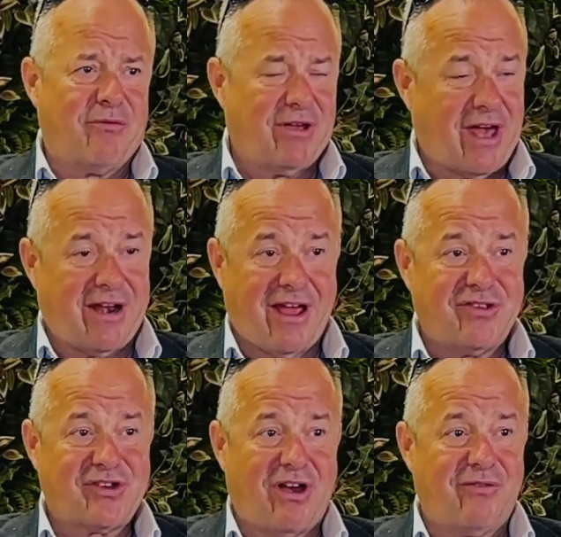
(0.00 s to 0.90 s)
We got a
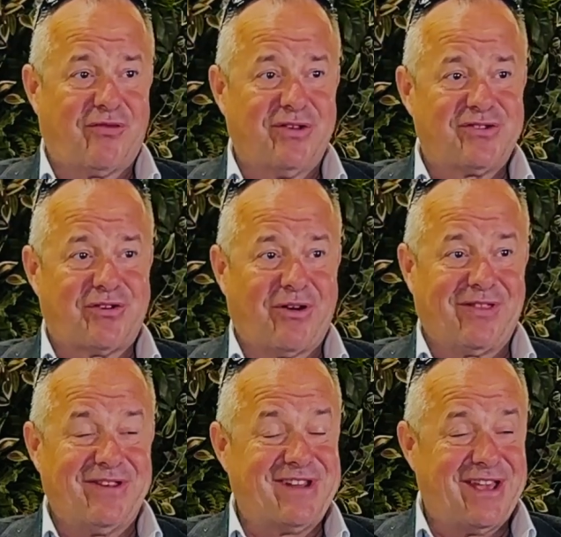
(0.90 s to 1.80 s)
nice conference
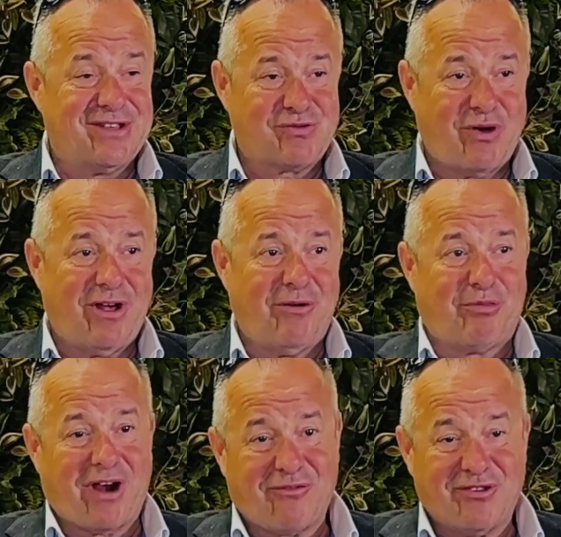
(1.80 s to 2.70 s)
during the day as well,
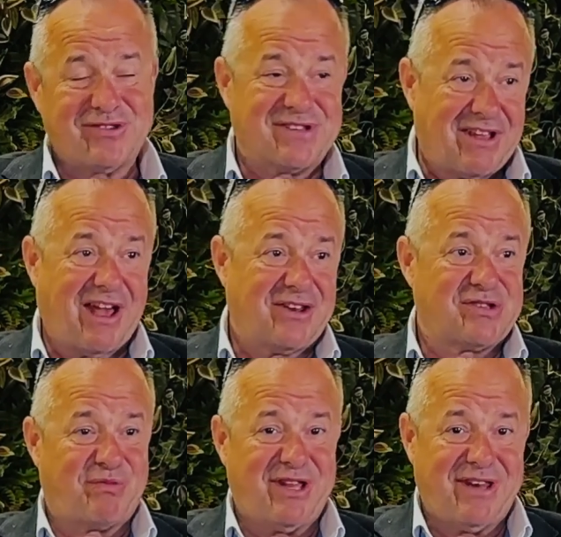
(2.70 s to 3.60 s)
breakfast and kind of
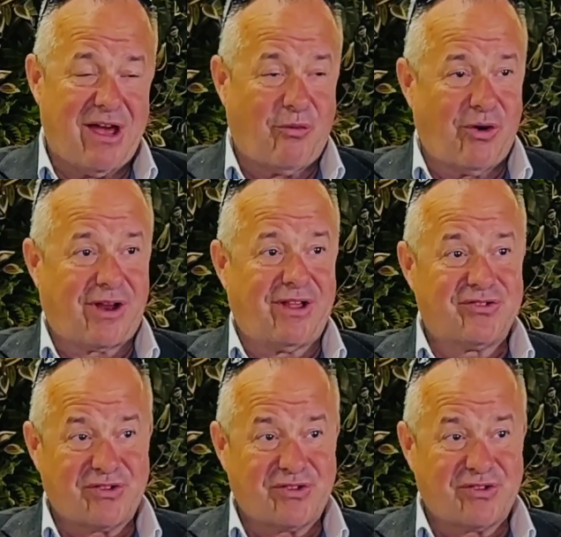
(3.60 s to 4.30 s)
speed networking.